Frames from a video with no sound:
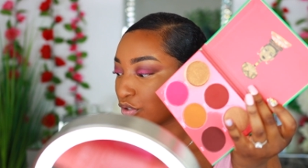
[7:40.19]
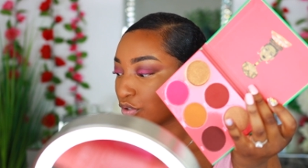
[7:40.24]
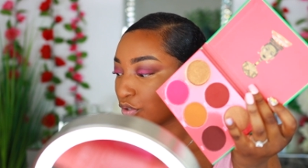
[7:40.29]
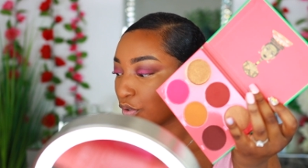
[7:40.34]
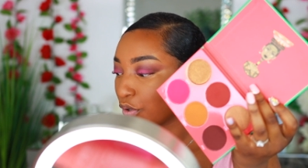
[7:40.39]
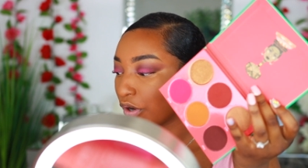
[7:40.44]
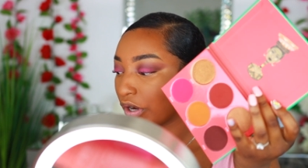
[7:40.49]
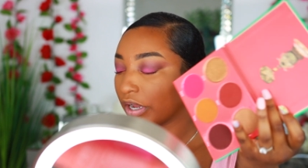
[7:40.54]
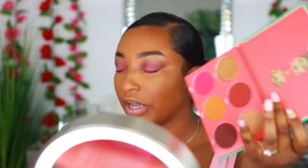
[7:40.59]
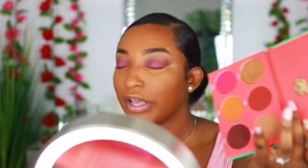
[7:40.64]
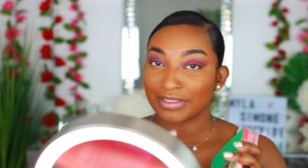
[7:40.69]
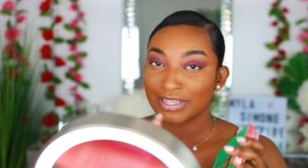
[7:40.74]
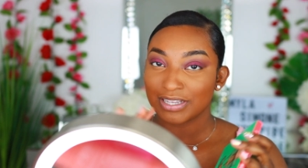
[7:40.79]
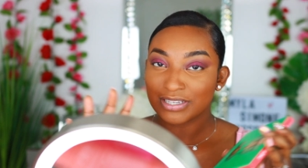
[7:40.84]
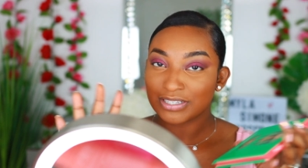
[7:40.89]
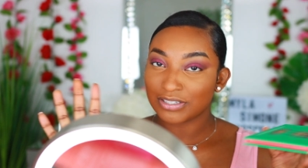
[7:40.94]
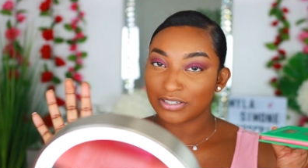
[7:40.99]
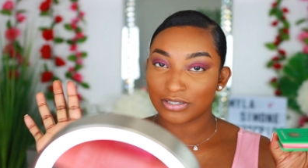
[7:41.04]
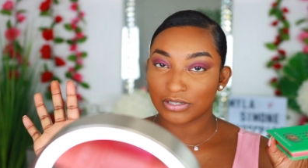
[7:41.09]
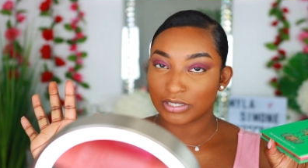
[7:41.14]
story.
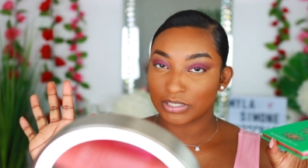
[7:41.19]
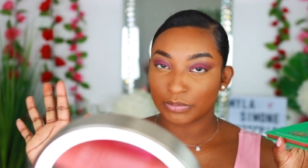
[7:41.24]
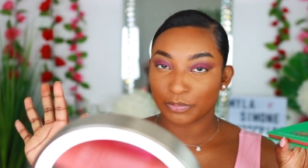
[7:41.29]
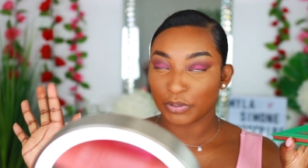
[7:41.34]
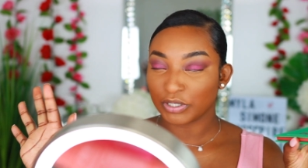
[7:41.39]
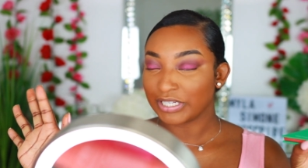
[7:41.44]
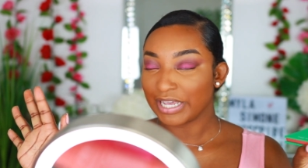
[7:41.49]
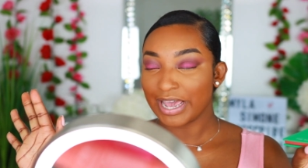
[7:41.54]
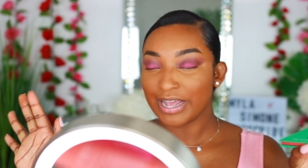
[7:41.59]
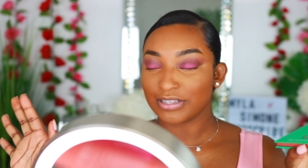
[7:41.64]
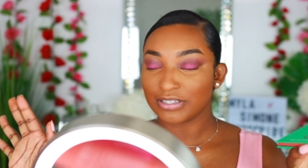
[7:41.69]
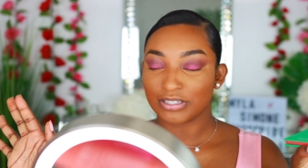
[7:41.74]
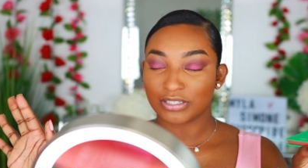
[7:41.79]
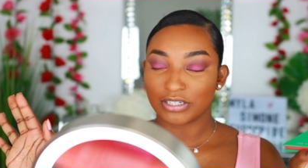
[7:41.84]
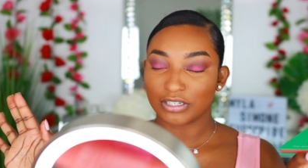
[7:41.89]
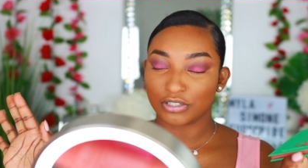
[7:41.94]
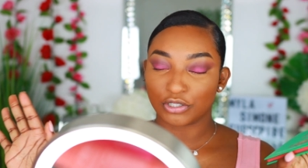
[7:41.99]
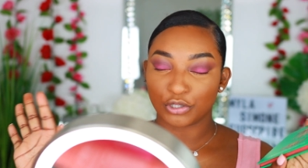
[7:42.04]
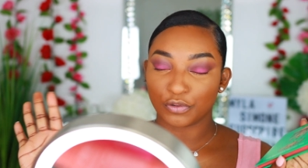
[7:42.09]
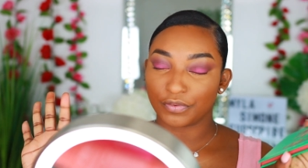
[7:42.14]
This just pertains
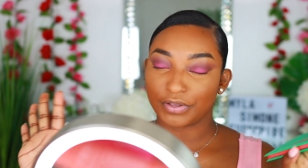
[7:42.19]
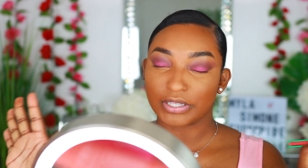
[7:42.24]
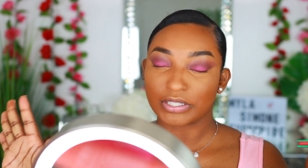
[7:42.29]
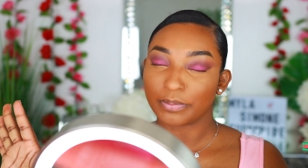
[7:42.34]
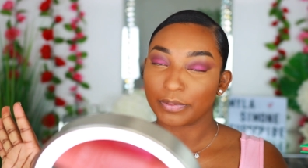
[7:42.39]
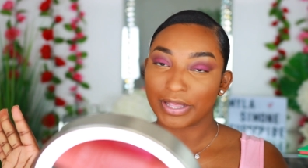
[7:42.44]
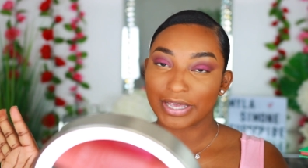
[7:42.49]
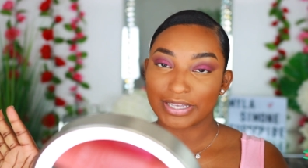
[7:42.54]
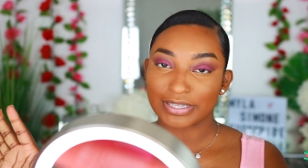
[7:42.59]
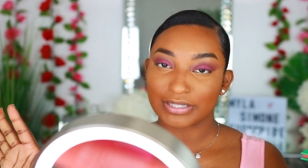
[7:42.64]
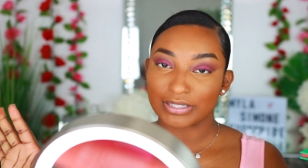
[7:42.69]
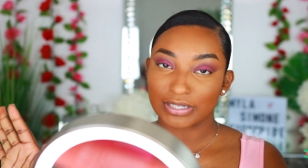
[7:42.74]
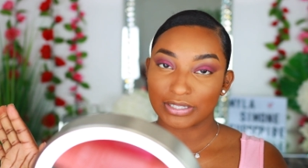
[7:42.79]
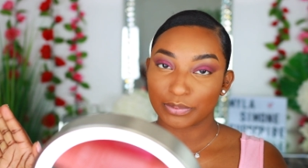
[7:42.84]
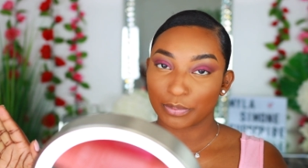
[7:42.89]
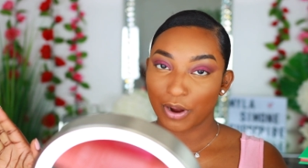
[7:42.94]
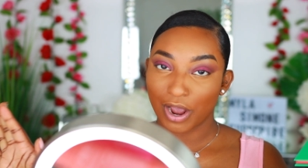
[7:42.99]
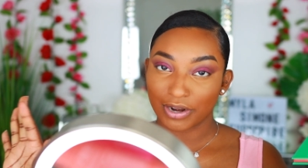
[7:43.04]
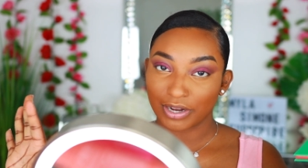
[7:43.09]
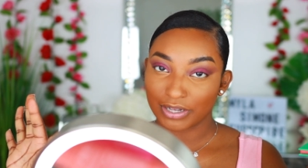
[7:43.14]
to Juvia's
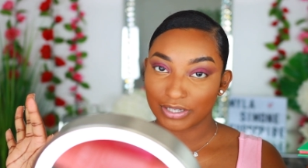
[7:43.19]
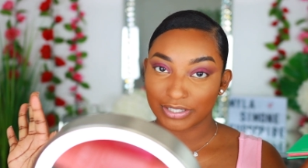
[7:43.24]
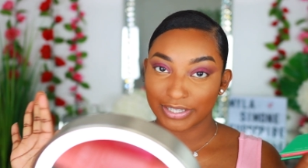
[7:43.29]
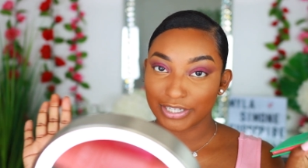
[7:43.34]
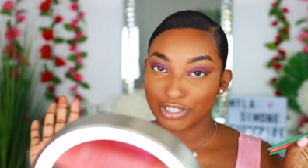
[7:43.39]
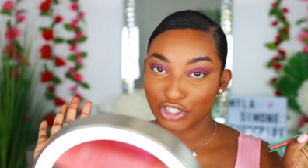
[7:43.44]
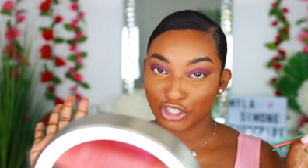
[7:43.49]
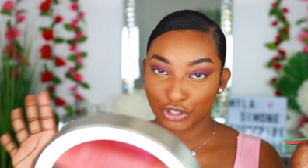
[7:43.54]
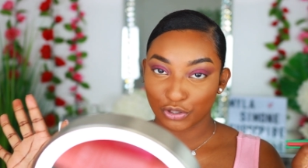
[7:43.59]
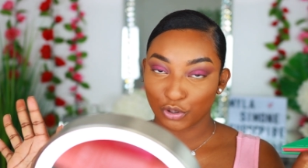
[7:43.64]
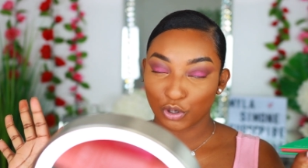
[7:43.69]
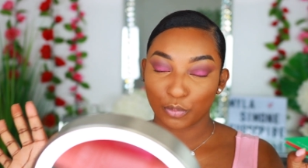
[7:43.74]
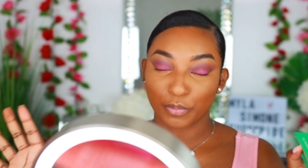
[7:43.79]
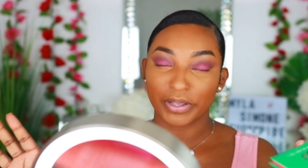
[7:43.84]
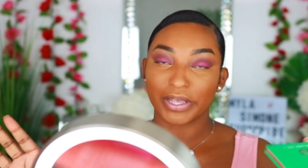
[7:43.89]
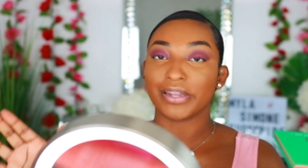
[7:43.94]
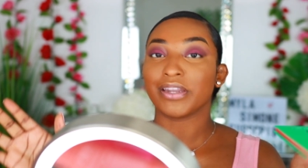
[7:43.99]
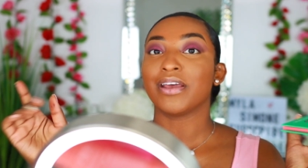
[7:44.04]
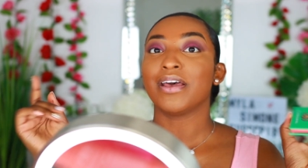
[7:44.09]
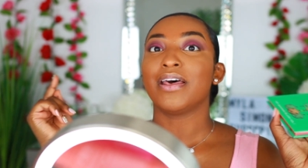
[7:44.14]
Place's products in general,
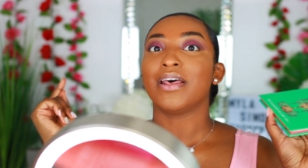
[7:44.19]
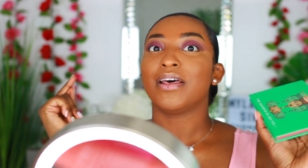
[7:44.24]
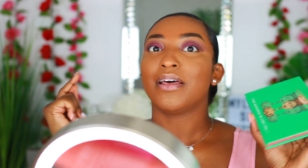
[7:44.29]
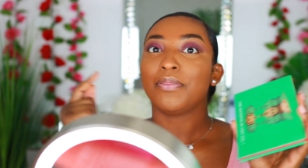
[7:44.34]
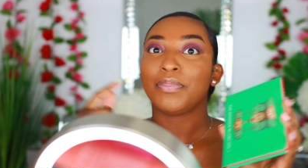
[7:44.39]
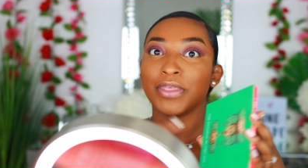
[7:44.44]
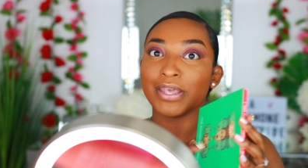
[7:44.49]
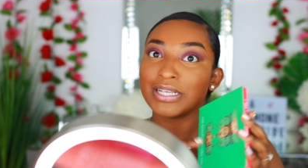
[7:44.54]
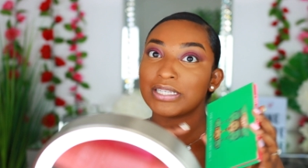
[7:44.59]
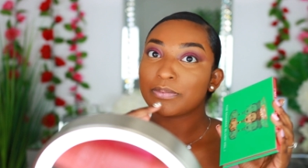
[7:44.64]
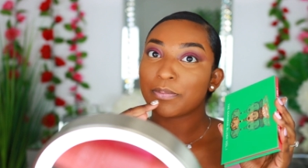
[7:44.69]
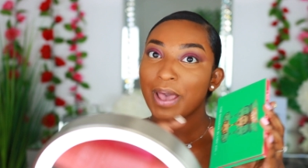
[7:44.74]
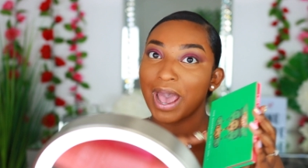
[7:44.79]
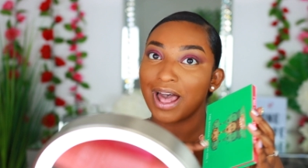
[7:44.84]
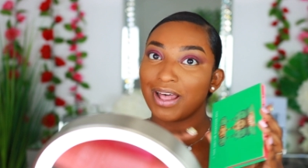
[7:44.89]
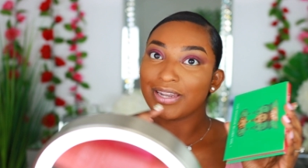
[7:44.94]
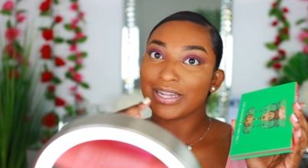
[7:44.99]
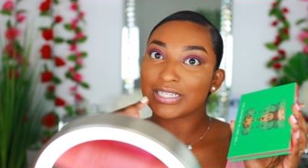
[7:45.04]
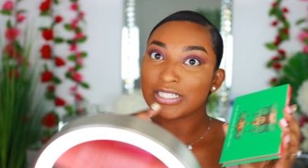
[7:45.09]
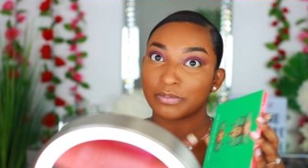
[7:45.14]
but this
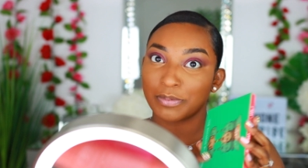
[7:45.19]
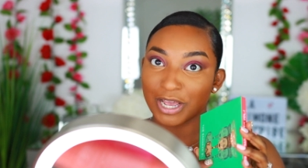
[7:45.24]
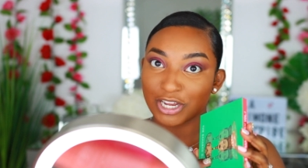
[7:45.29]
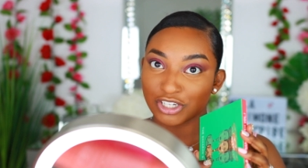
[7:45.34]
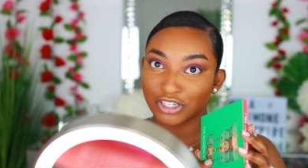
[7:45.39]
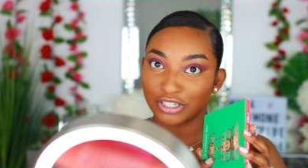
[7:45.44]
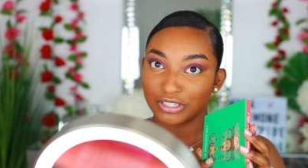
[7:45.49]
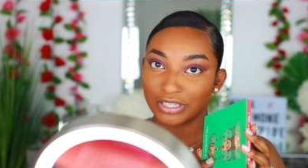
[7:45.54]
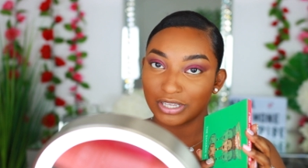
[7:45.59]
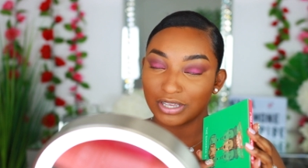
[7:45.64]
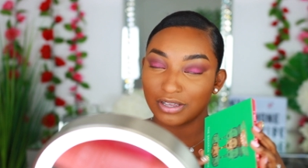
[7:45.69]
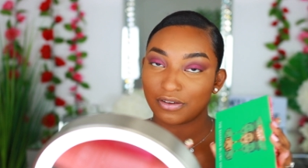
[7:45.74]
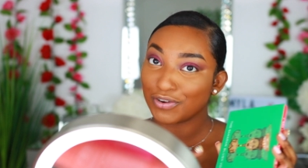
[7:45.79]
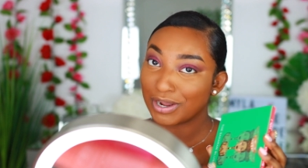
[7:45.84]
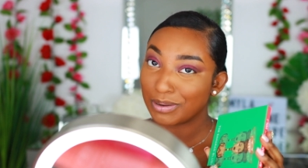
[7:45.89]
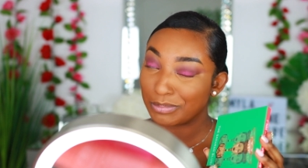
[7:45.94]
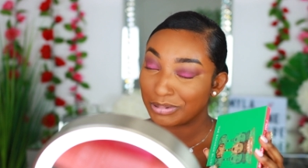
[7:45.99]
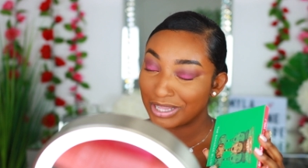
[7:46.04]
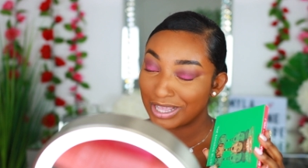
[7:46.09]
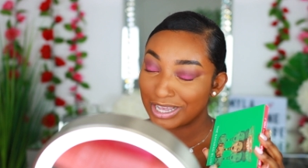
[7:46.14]
palette especially
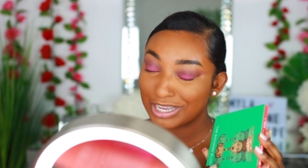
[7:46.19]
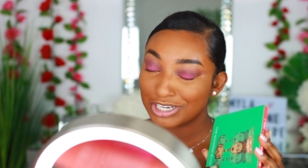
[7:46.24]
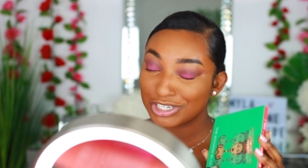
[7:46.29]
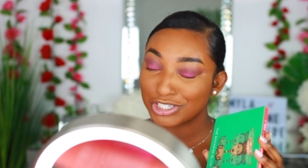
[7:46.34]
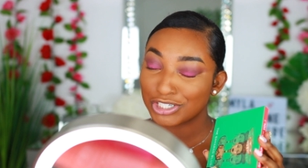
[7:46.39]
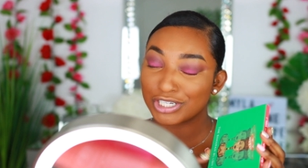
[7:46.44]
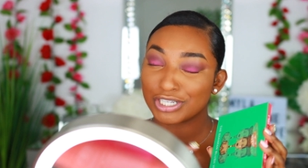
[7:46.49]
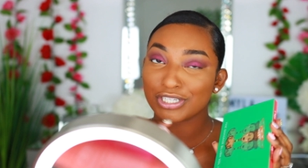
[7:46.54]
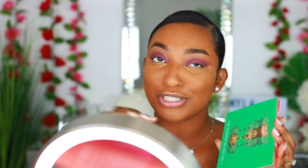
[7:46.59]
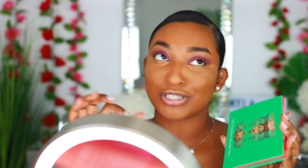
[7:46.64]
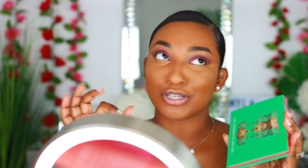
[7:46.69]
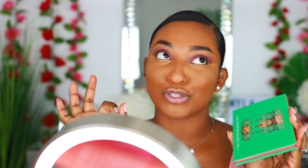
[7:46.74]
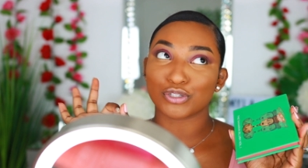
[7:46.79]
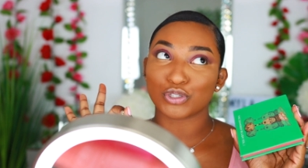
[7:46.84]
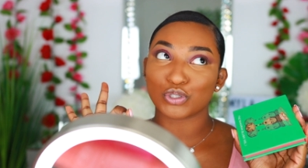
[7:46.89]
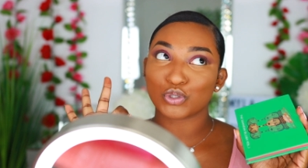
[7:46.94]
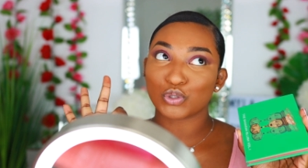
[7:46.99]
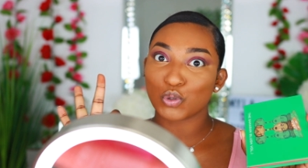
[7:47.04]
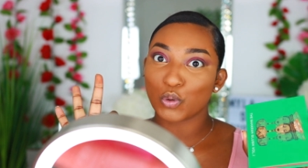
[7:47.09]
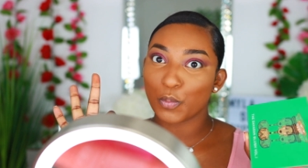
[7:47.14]
for a blush is
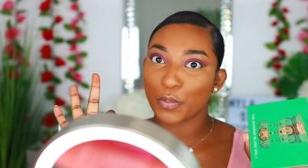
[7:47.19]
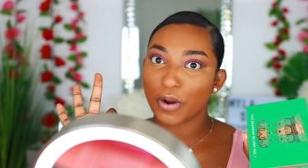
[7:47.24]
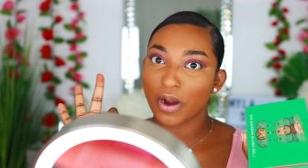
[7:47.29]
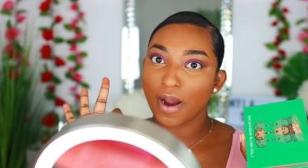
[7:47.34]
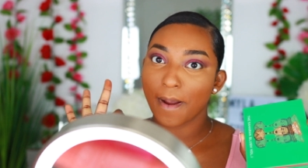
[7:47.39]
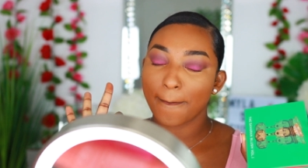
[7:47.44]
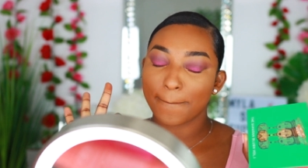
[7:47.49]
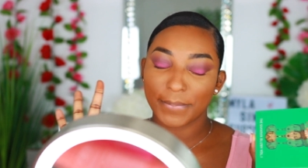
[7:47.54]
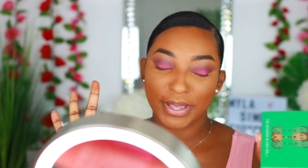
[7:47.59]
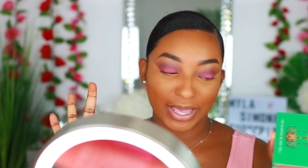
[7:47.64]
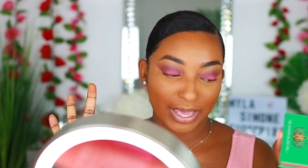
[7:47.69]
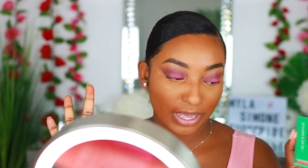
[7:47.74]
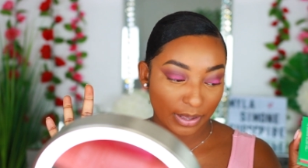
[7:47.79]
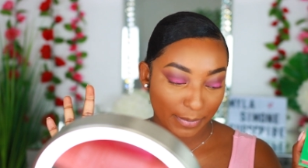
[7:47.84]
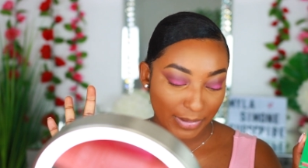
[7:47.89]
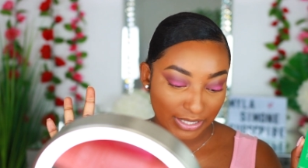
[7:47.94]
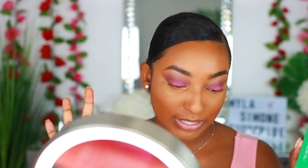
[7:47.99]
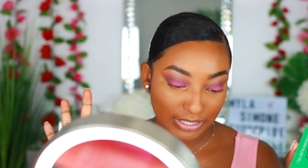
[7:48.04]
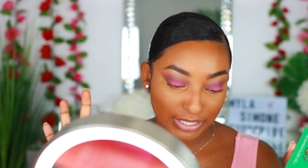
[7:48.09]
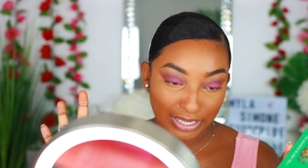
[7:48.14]
super
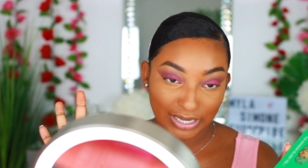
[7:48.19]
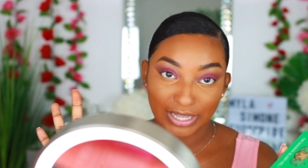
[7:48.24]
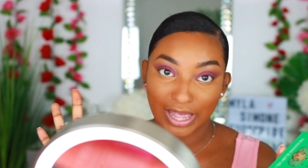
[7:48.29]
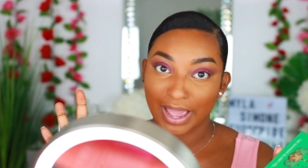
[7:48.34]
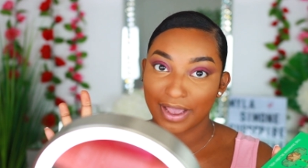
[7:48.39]
pigmented.